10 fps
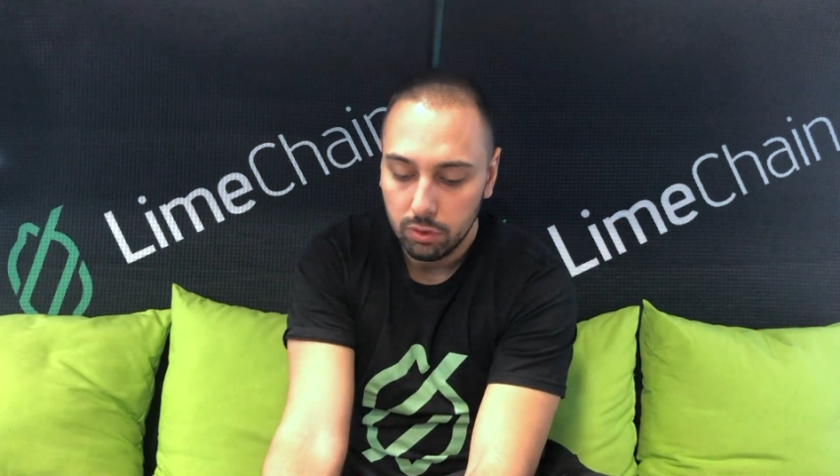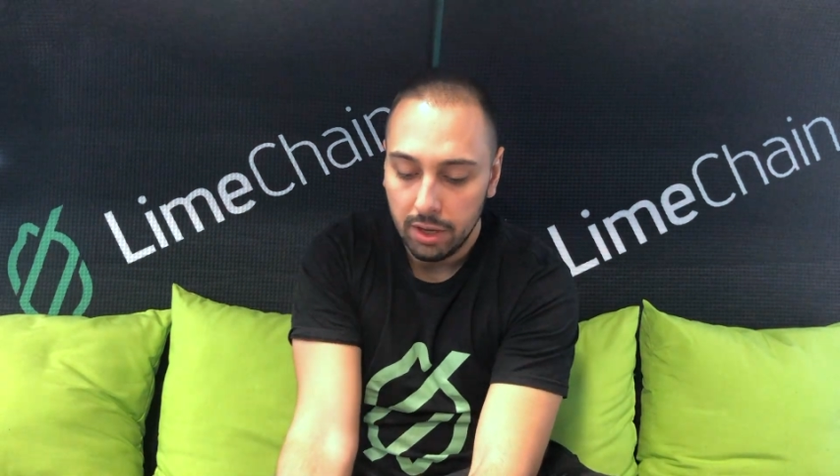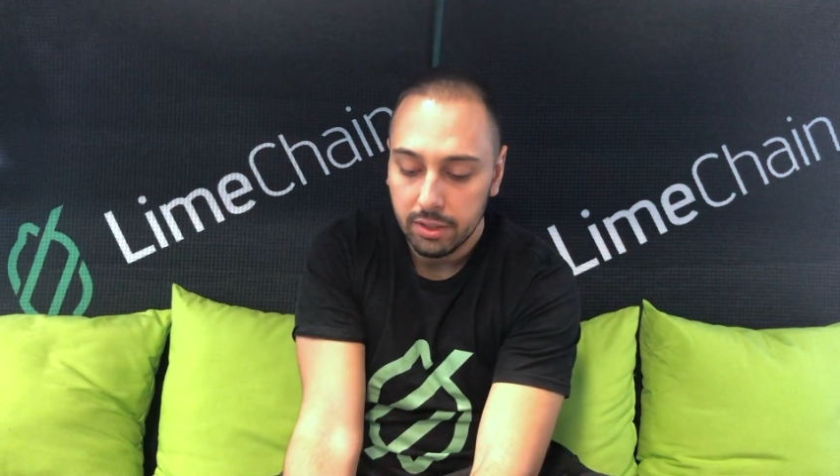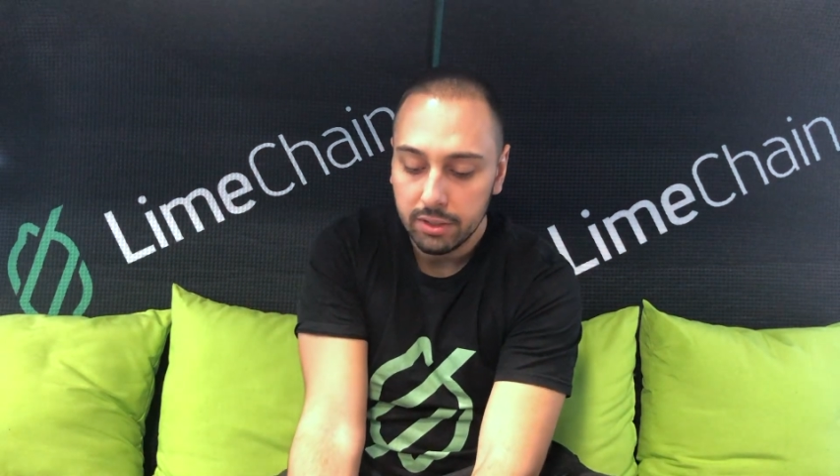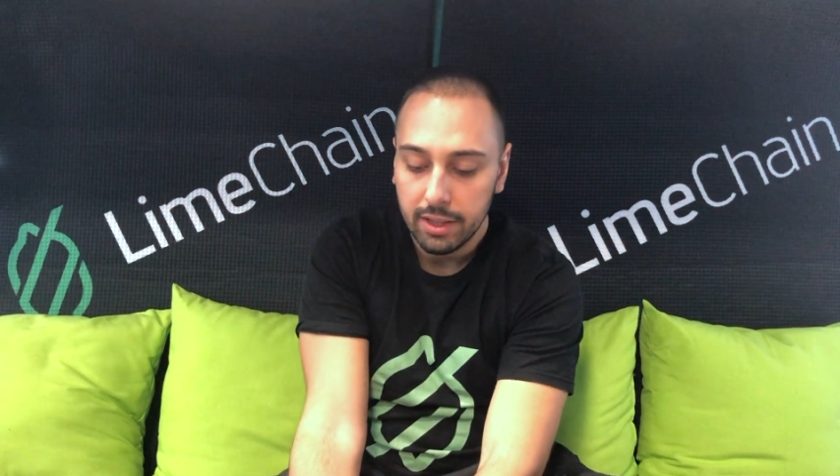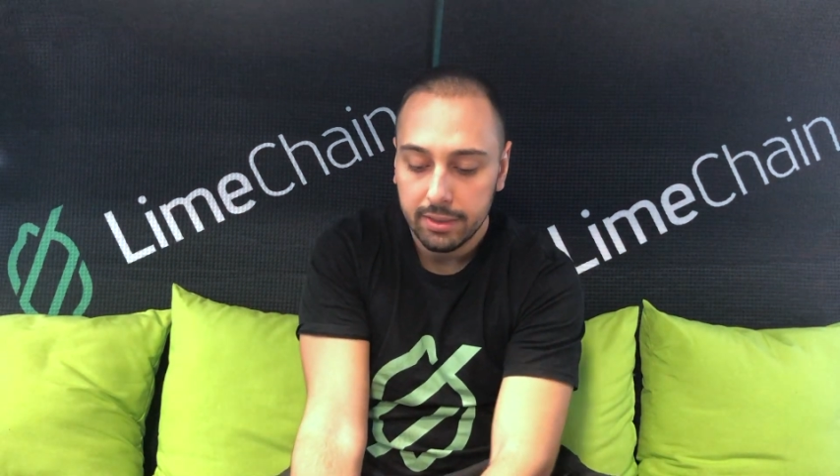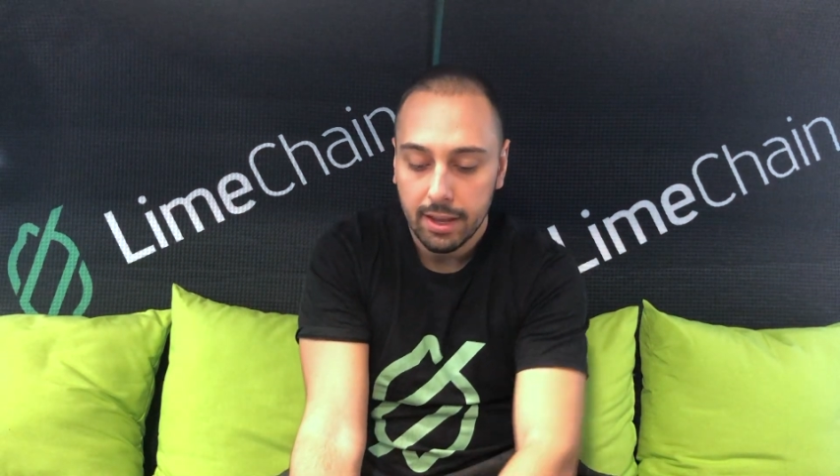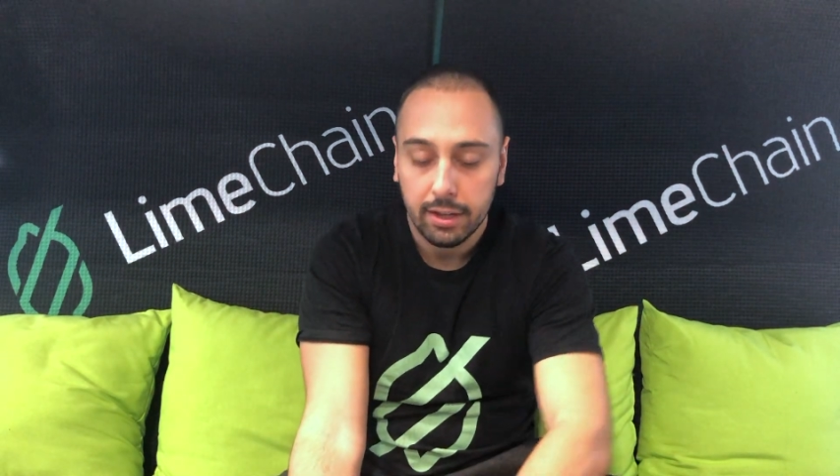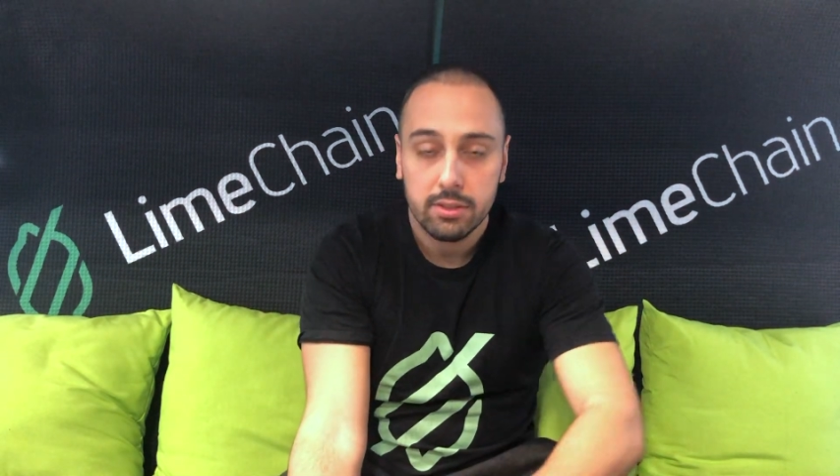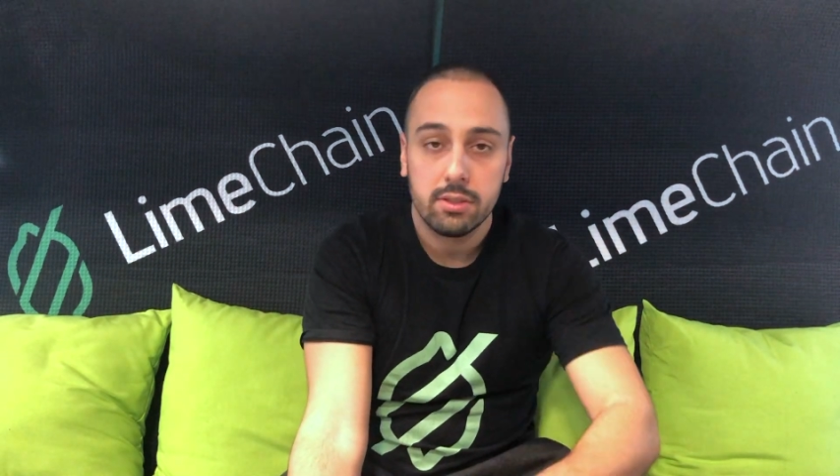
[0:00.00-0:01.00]
and it
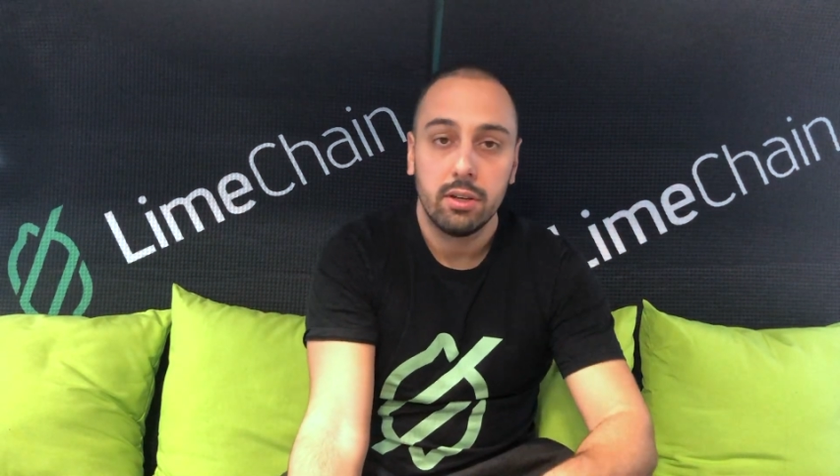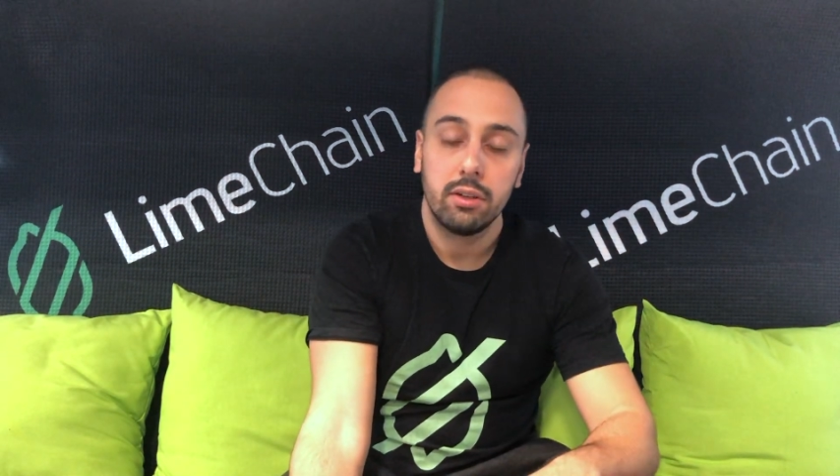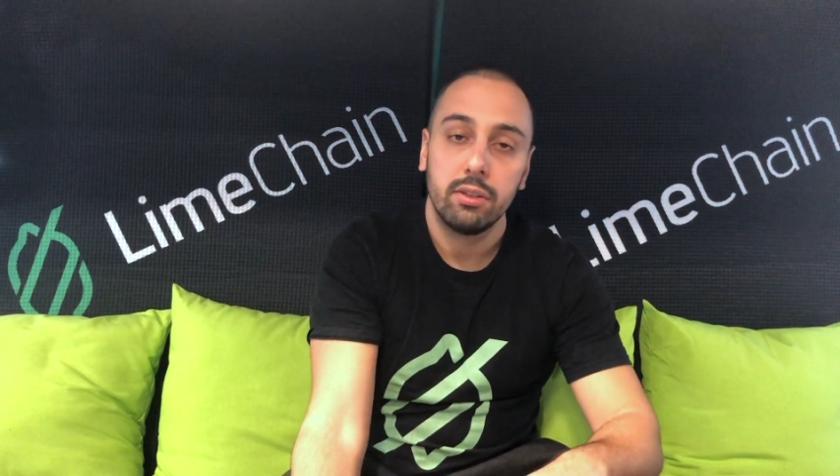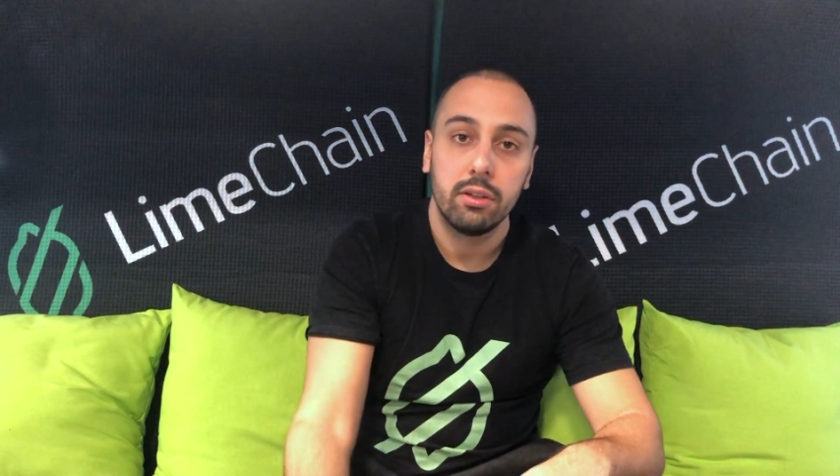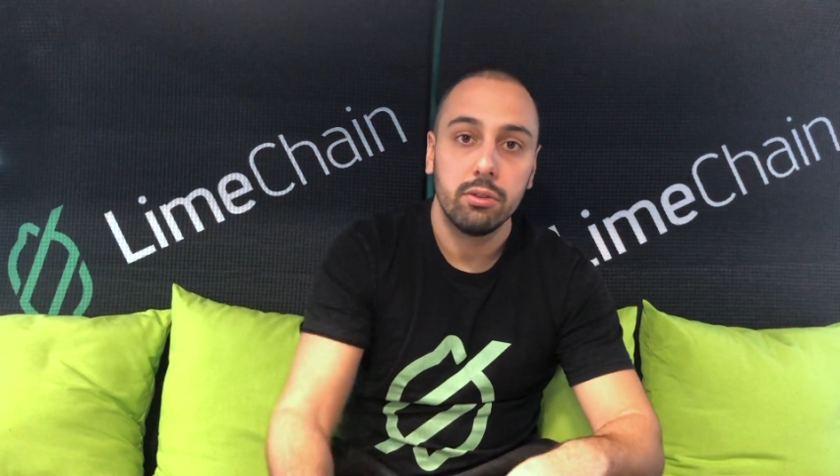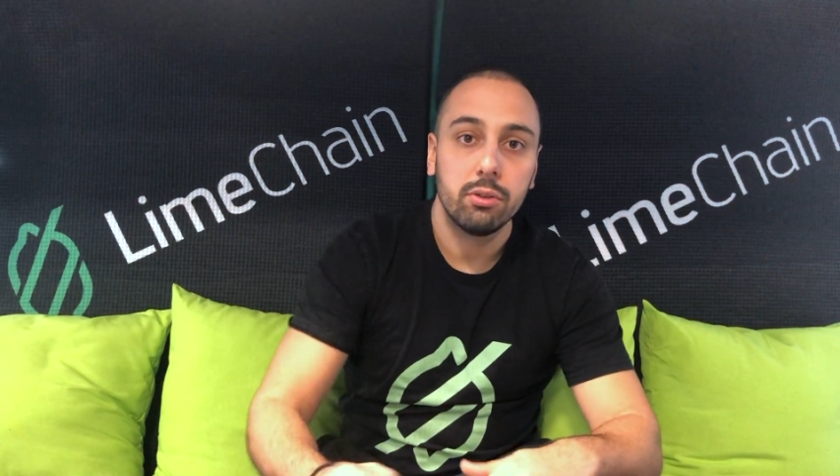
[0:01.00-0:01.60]
detects. Their new